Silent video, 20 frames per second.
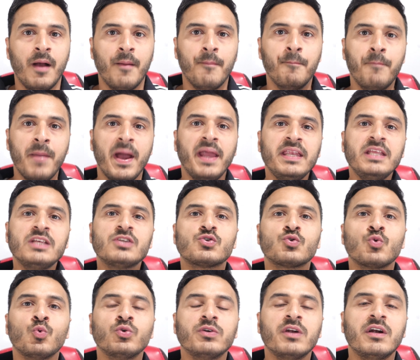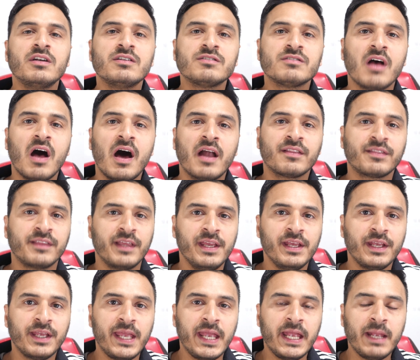Many students are
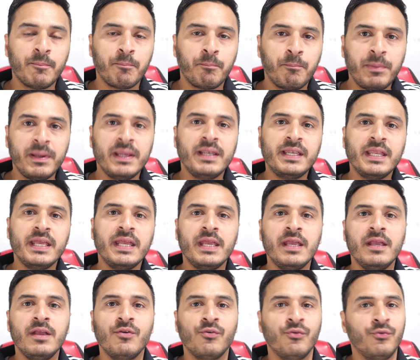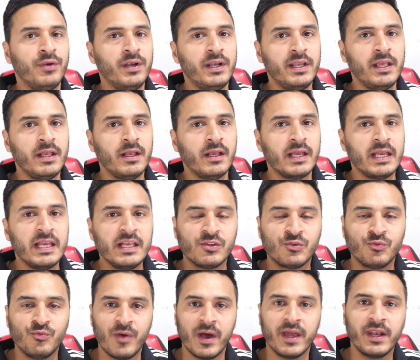thinking PTE reading
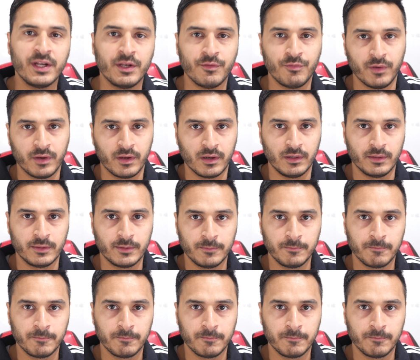is very difficult.